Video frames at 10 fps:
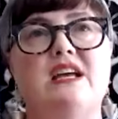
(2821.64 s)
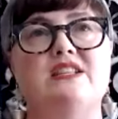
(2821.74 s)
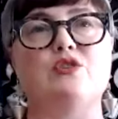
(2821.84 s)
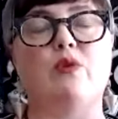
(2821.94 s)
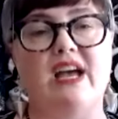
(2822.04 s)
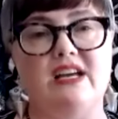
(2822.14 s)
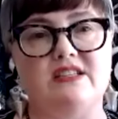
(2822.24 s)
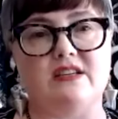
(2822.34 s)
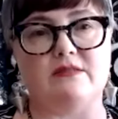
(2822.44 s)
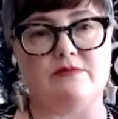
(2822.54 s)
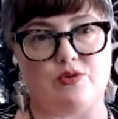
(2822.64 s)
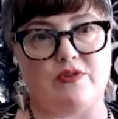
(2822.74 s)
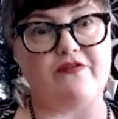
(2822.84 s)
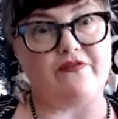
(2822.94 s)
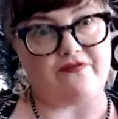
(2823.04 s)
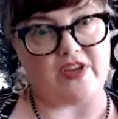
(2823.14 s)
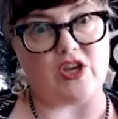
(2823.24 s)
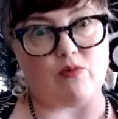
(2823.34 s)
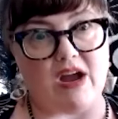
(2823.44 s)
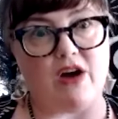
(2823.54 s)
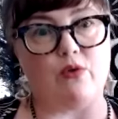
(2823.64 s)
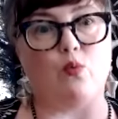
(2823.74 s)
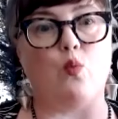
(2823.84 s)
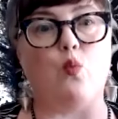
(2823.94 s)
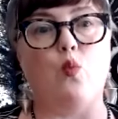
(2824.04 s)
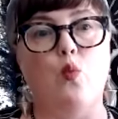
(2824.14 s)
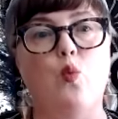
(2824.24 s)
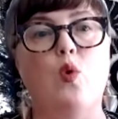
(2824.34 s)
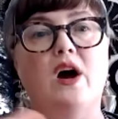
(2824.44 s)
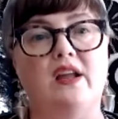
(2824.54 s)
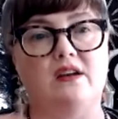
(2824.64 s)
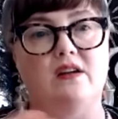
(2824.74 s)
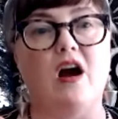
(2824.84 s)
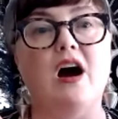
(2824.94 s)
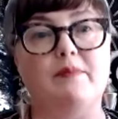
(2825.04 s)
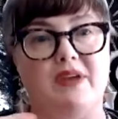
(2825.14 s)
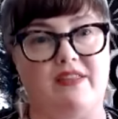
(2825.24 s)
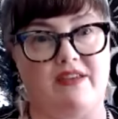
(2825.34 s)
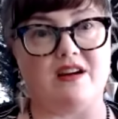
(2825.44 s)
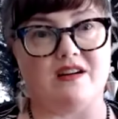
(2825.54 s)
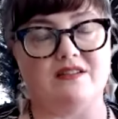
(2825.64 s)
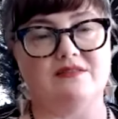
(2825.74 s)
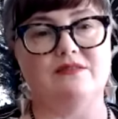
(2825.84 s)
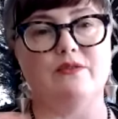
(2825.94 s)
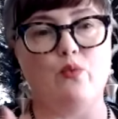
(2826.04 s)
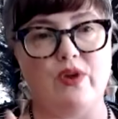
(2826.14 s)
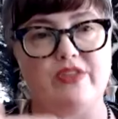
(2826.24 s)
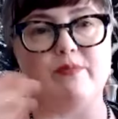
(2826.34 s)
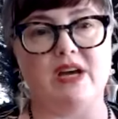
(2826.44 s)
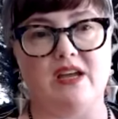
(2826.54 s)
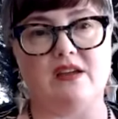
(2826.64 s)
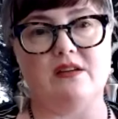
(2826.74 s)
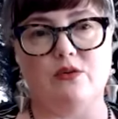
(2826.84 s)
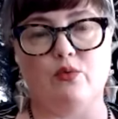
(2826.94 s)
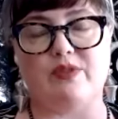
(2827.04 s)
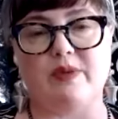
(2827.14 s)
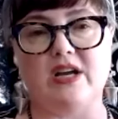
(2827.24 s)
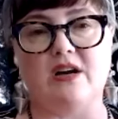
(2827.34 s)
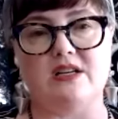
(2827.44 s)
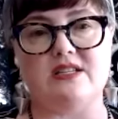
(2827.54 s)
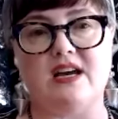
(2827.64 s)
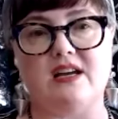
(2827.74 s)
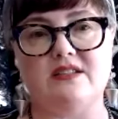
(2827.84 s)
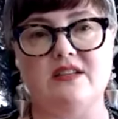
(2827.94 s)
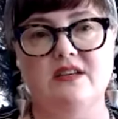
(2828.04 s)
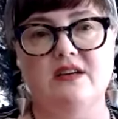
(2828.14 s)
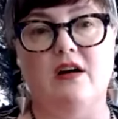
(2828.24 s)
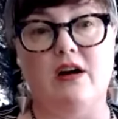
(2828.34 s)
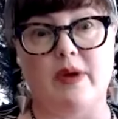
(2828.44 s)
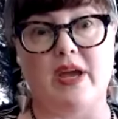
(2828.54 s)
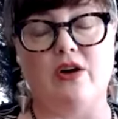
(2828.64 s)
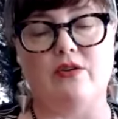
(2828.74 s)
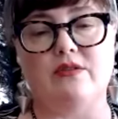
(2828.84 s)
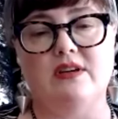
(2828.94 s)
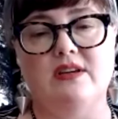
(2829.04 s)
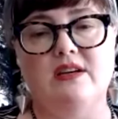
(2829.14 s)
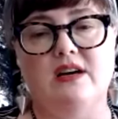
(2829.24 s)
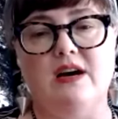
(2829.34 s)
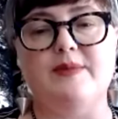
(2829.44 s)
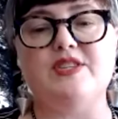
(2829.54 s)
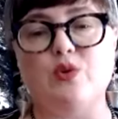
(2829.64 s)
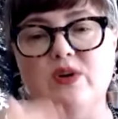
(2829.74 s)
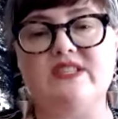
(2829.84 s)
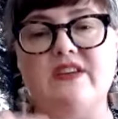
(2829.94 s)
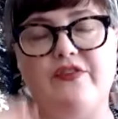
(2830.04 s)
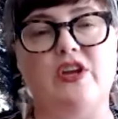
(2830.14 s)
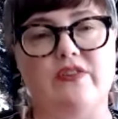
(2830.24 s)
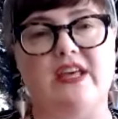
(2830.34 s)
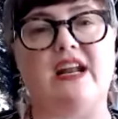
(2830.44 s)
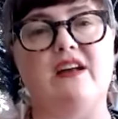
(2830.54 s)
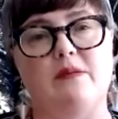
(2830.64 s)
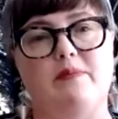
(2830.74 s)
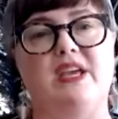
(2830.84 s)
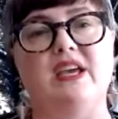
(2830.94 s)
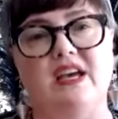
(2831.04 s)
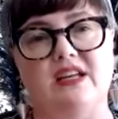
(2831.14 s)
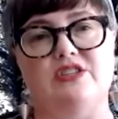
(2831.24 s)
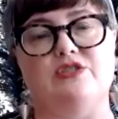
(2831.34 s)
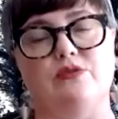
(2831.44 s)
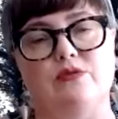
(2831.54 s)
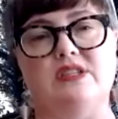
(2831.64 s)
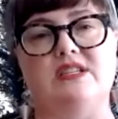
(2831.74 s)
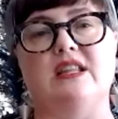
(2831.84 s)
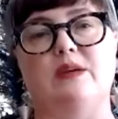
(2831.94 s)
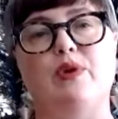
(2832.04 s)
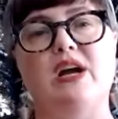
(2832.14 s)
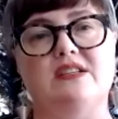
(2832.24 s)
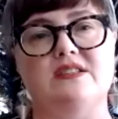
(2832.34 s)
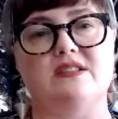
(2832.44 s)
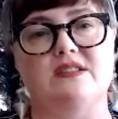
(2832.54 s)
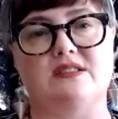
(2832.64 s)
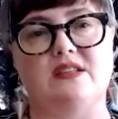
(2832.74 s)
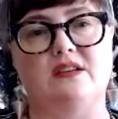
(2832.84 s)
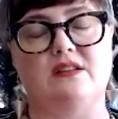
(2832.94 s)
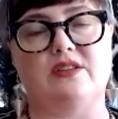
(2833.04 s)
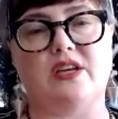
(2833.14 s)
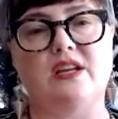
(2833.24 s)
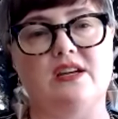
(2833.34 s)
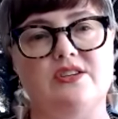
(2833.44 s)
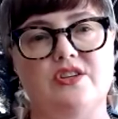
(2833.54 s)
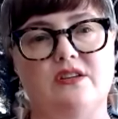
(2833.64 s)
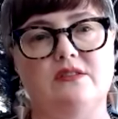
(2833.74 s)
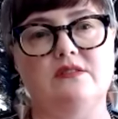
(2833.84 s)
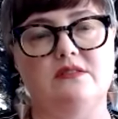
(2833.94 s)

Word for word: And so I had to sort of figure out what got me there with my with my contact on my own. Um, and so once I figured that out and began to do the daily practices, the the connection